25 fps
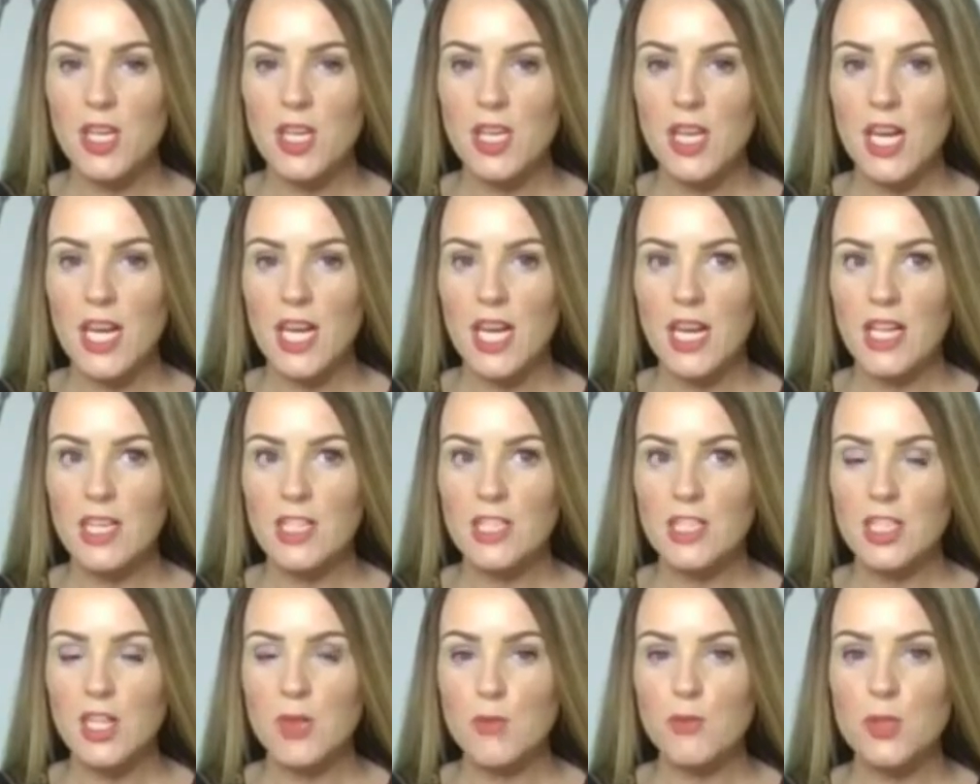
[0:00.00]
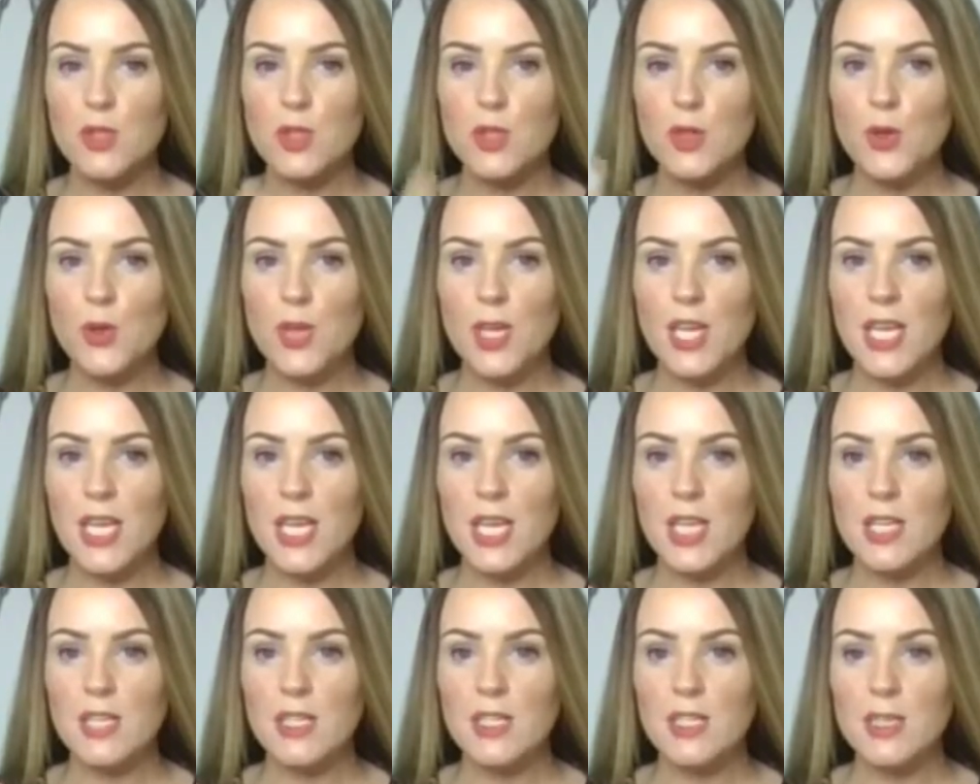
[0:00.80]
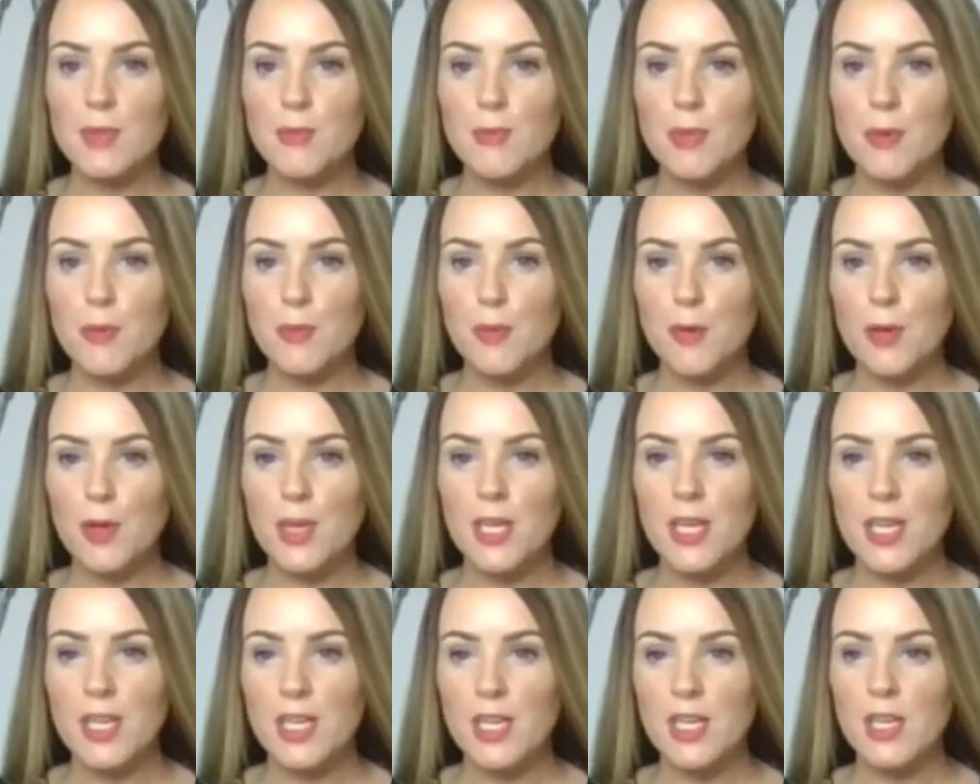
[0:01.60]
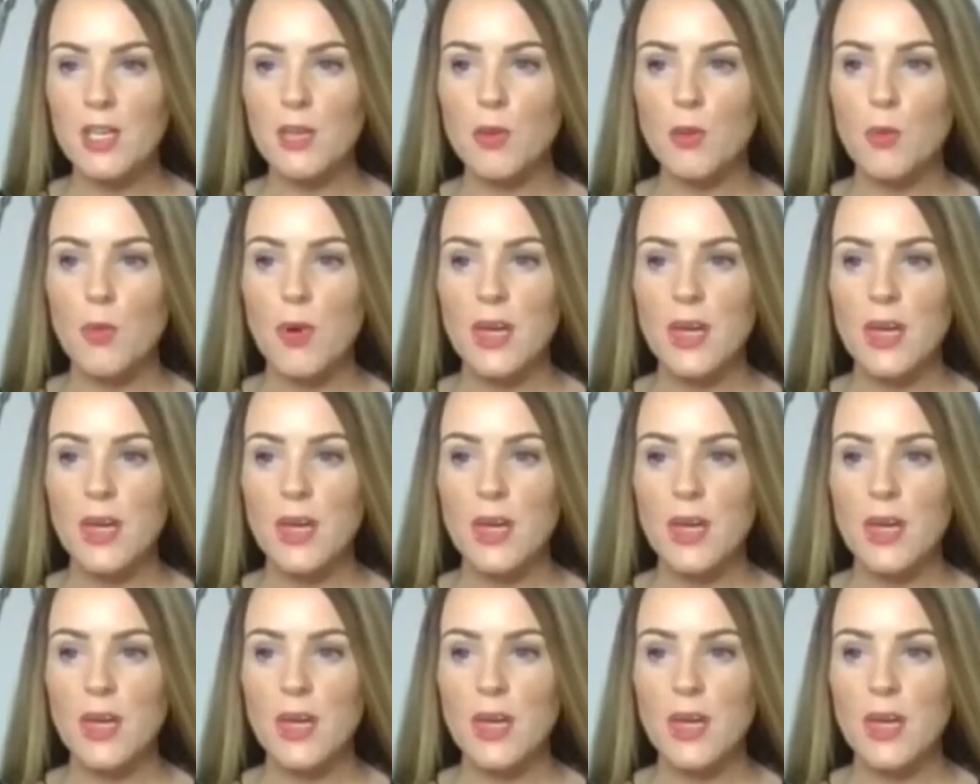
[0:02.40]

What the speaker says: and I was cooking paprika